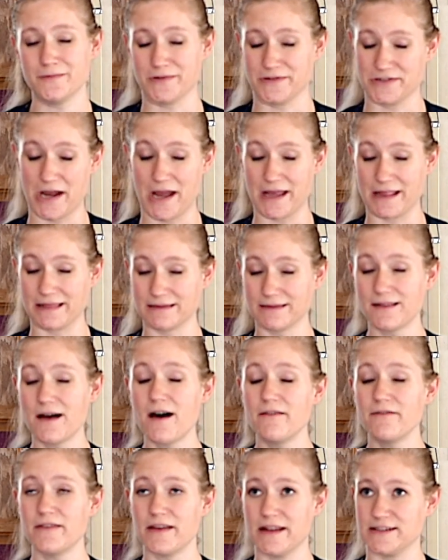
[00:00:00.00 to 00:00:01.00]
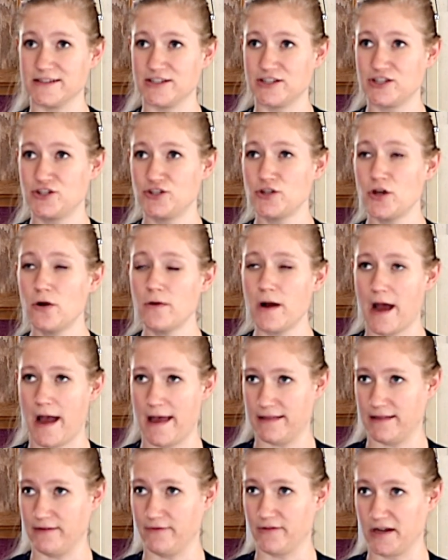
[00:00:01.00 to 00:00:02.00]
which I love and so
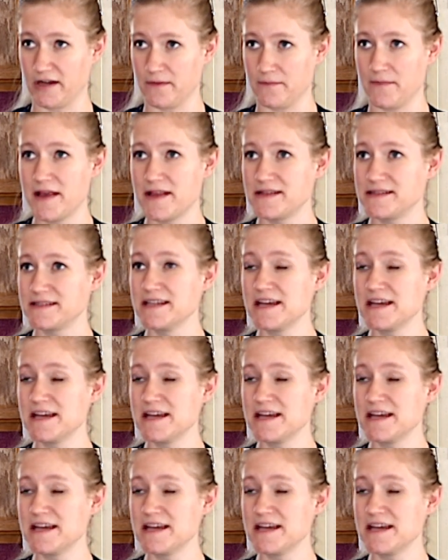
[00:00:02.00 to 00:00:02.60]
highly recommend.